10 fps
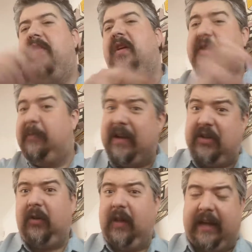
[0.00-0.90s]
The
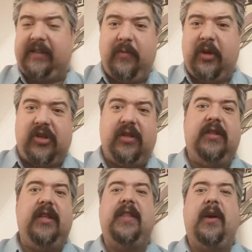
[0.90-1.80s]
special
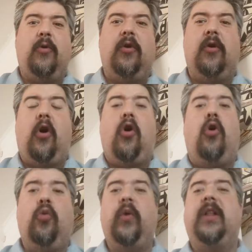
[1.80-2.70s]
exhibition that they were
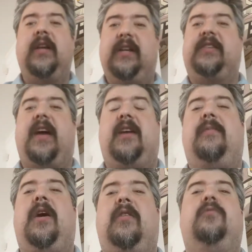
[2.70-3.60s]
all really
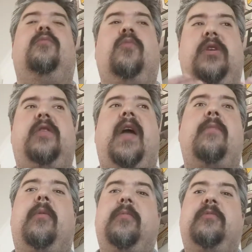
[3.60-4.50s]
excited about, and when you
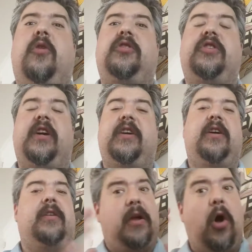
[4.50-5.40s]
came up and you bought your
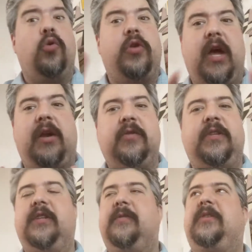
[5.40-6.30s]
ticket, they're like, "Oh, you got to
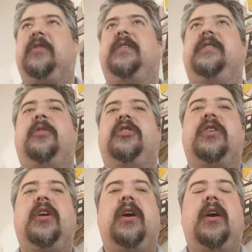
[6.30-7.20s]
go see the special
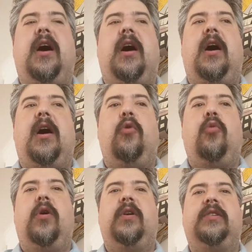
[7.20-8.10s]
exhibition."
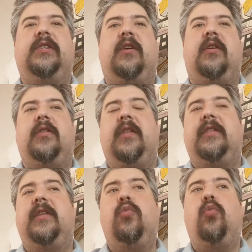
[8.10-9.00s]
Was
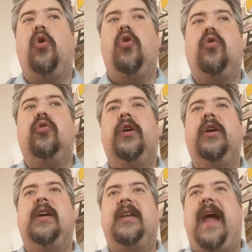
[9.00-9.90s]
like the
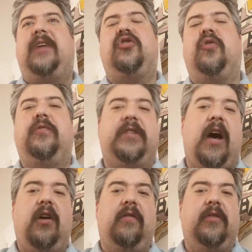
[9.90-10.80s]
World Natural
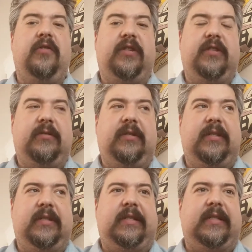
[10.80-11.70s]
Photographers
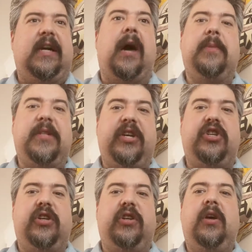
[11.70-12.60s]

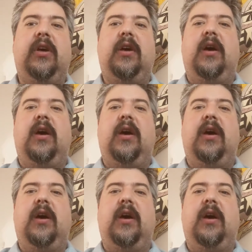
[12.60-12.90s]
Competition.